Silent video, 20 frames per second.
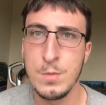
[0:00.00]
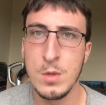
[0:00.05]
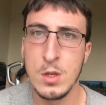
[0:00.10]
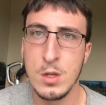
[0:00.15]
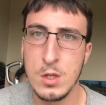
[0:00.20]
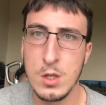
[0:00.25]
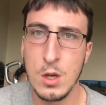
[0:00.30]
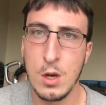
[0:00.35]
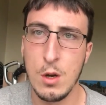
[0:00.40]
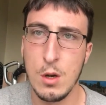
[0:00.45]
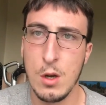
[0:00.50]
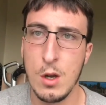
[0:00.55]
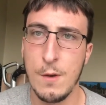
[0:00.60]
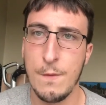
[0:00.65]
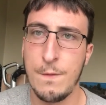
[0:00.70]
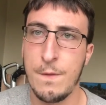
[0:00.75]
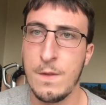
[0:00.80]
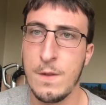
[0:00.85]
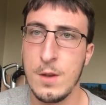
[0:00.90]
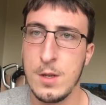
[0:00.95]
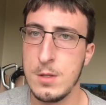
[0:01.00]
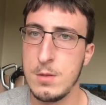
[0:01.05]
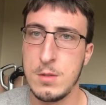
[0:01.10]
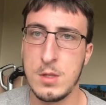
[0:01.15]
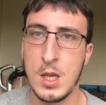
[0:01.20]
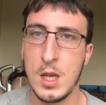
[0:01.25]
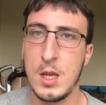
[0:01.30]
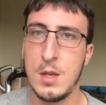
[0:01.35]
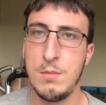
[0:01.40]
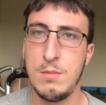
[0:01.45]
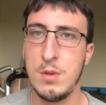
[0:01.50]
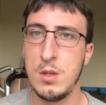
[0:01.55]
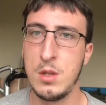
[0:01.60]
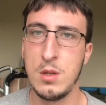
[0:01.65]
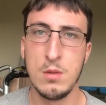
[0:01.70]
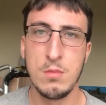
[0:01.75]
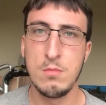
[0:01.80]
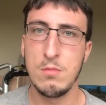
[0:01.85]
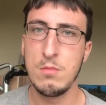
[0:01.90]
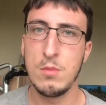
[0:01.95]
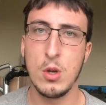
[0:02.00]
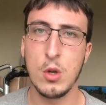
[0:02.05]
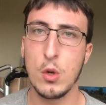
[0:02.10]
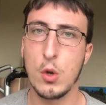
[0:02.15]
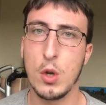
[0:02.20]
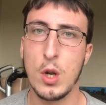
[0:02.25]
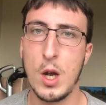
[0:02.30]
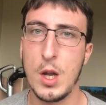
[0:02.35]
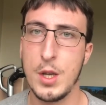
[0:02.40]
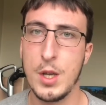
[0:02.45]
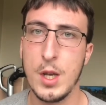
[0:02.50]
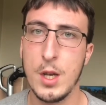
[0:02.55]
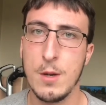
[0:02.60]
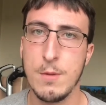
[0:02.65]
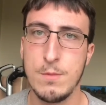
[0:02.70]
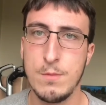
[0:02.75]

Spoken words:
so it seemed a good idea